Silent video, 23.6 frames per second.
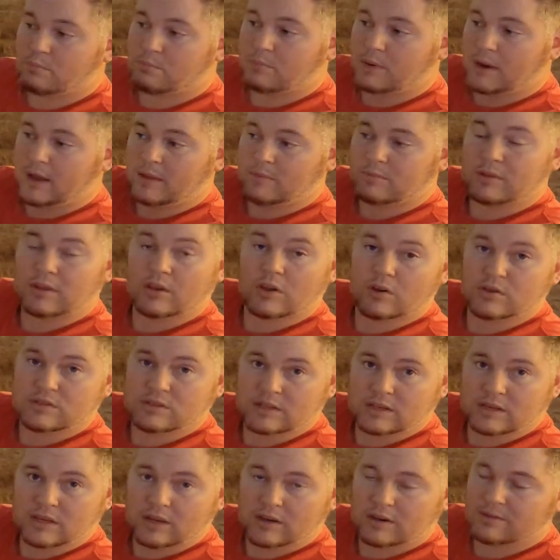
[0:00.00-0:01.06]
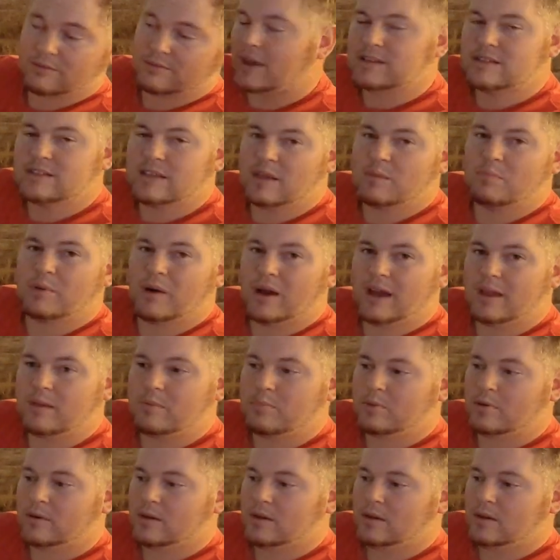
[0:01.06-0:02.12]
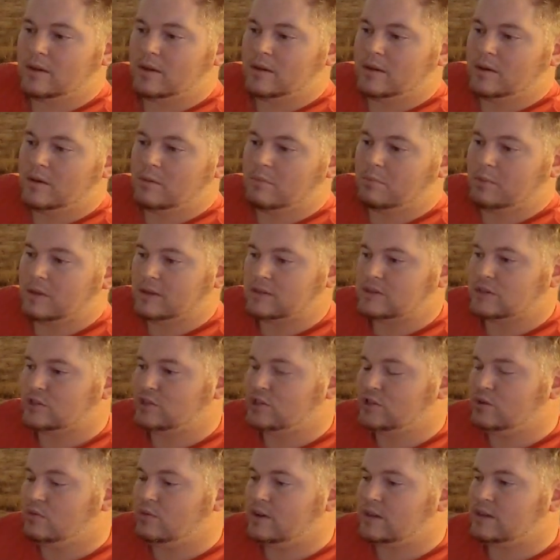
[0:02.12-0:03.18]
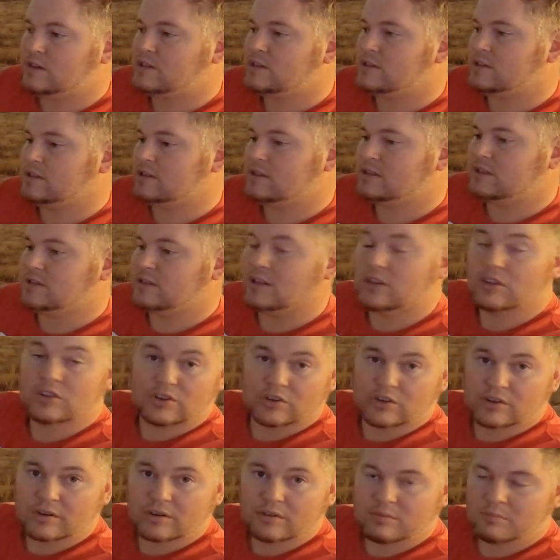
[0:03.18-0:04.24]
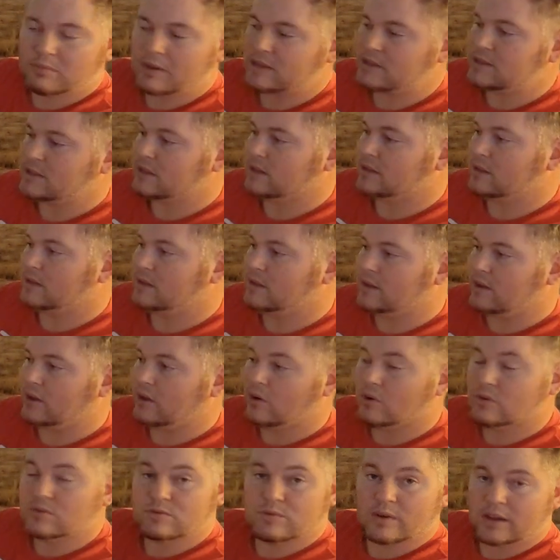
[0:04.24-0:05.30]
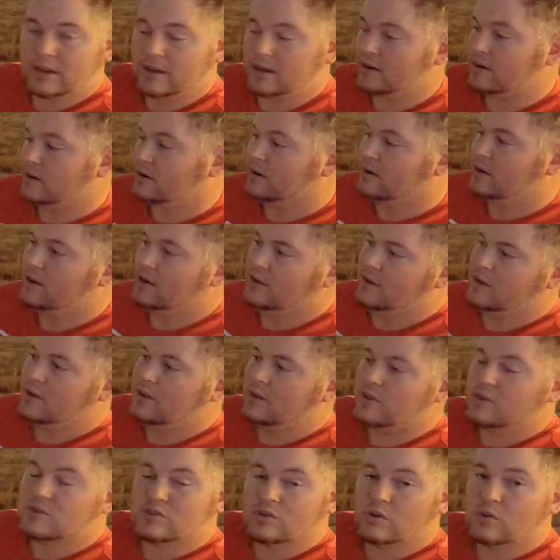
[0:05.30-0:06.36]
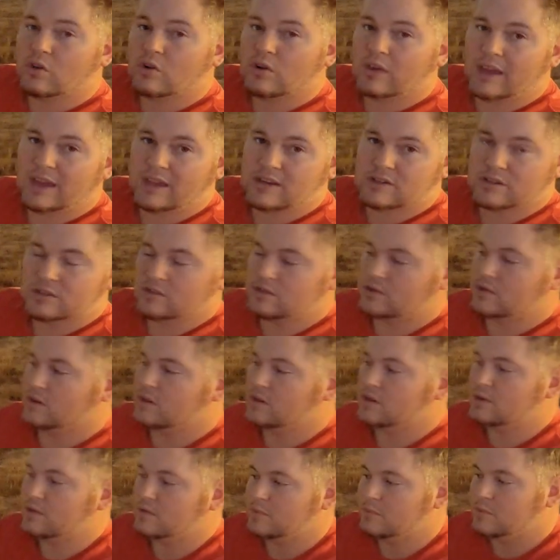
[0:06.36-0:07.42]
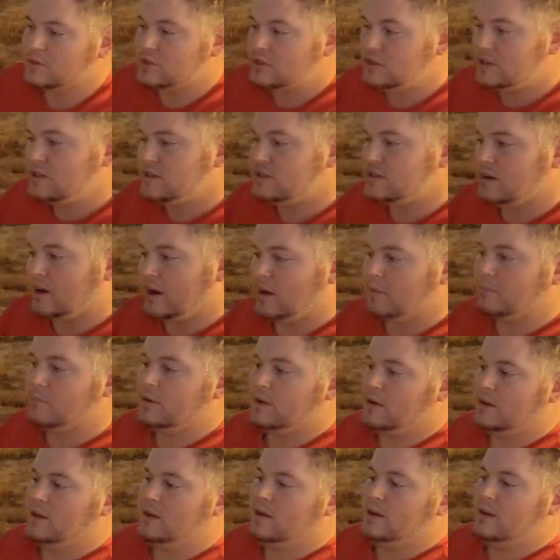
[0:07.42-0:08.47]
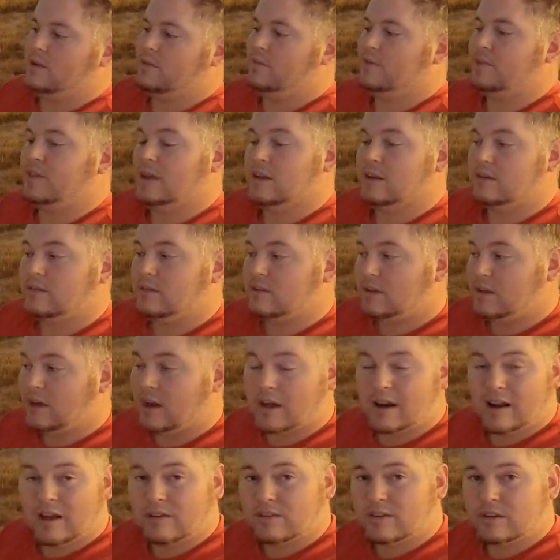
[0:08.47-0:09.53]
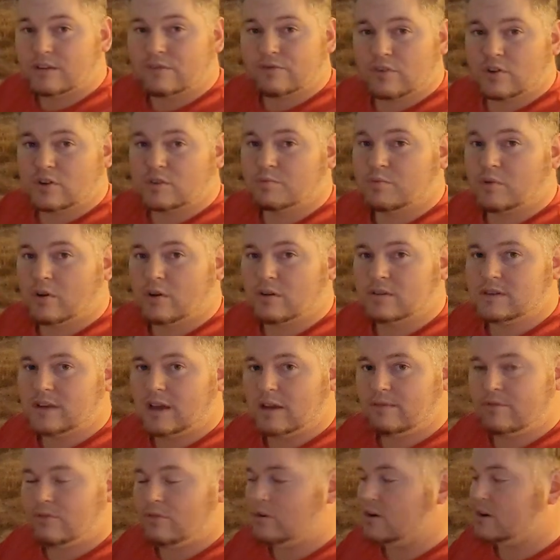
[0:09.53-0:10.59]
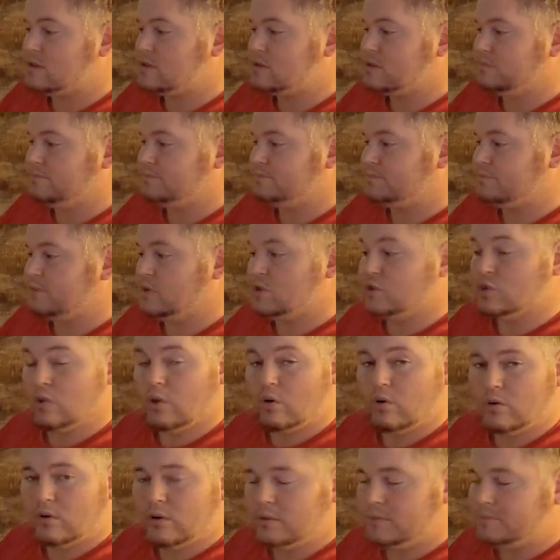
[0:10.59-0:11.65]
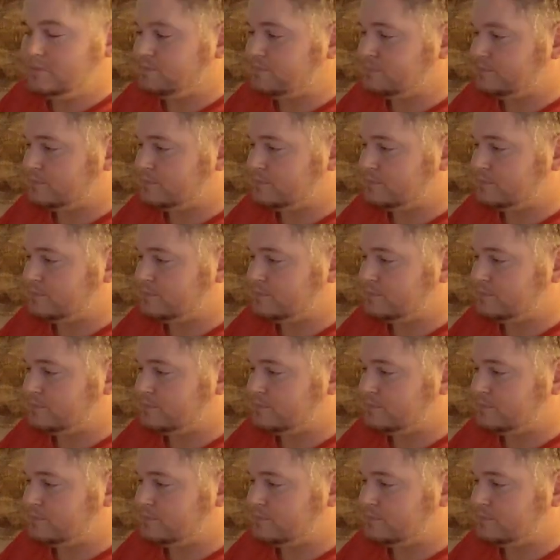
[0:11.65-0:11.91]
pipe that goes in here. I say pipe, but it's a 2-inch cylinder basically that goes right here. There's no location. So the machine shop that cut out this first prototype for us is local,